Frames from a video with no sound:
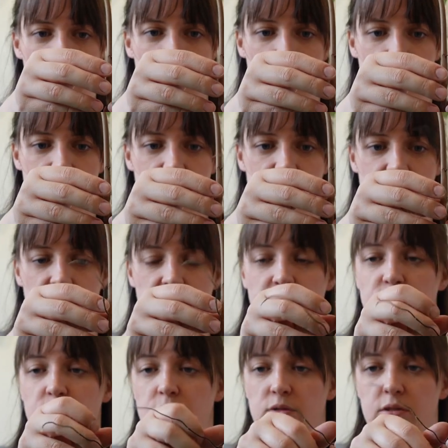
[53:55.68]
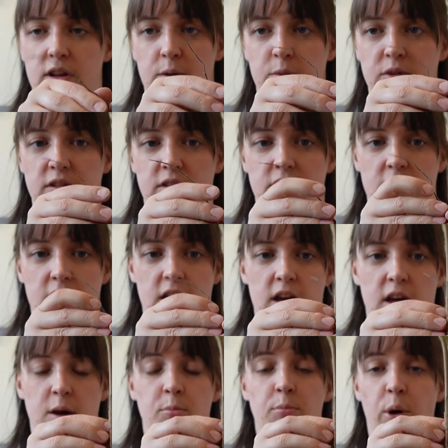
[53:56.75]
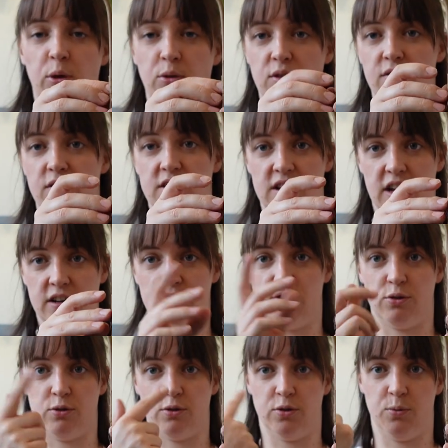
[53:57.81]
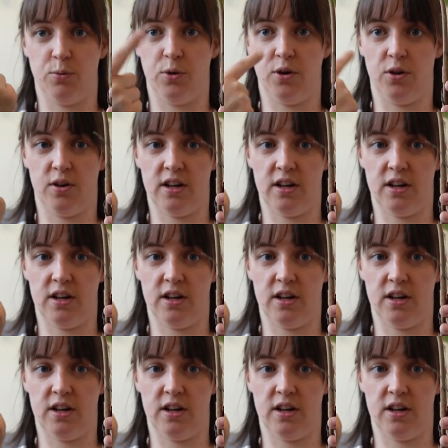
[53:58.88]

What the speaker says: Its tendril, it was, both of the tendrils were